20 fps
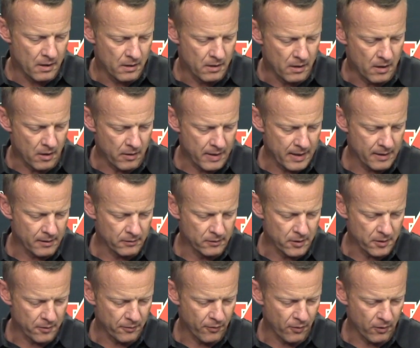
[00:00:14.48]
All right,
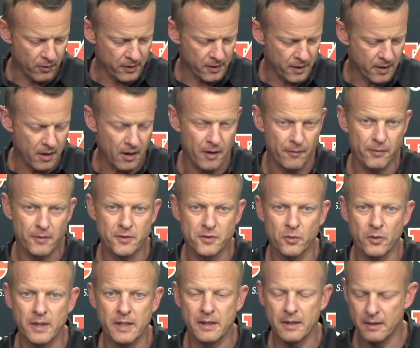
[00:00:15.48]
looking forward to conference
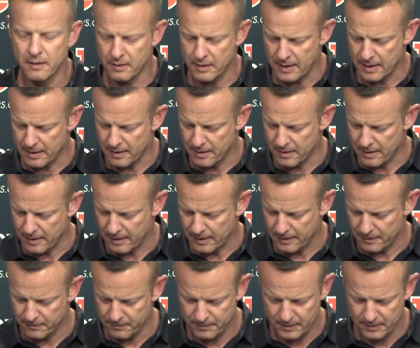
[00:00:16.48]
week and uh,